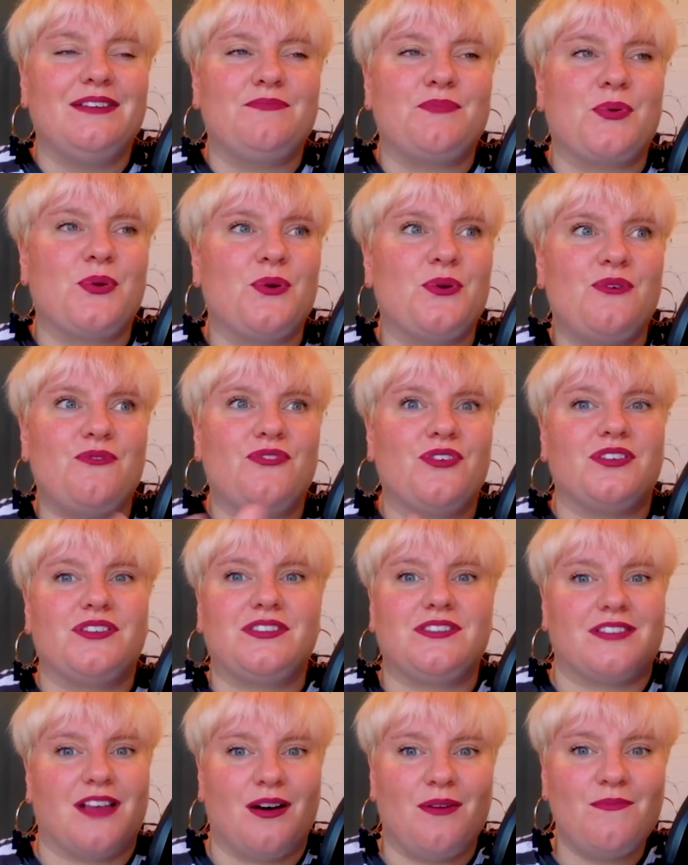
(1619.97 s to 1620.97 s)
prove that
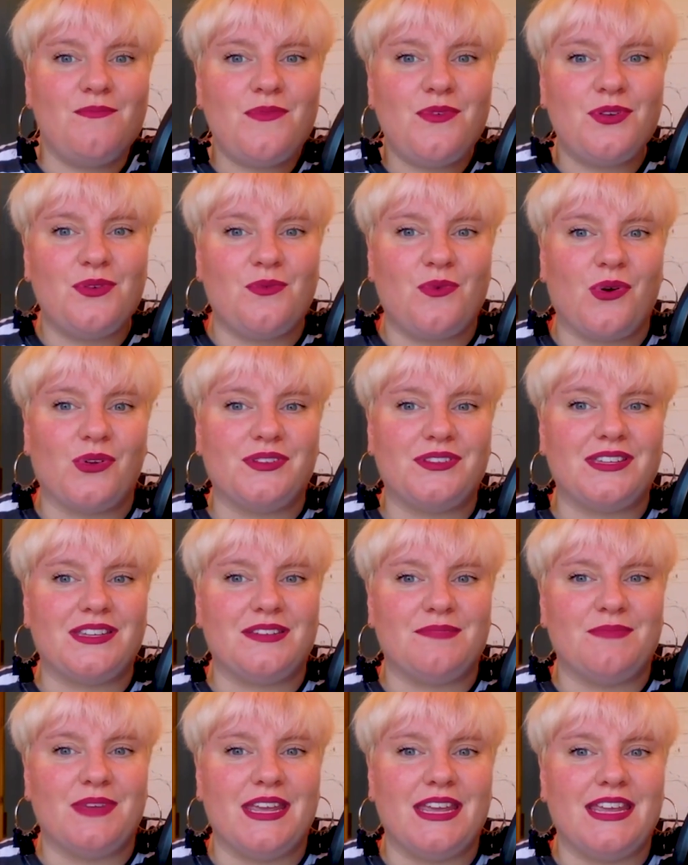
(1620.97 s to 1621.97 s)
someone
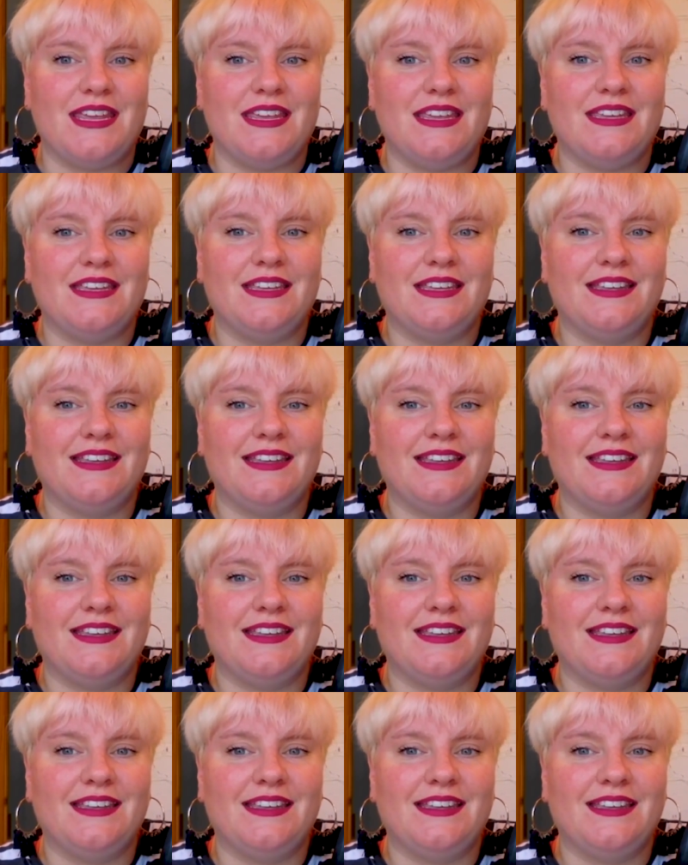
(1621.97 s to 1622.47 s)
wanted me.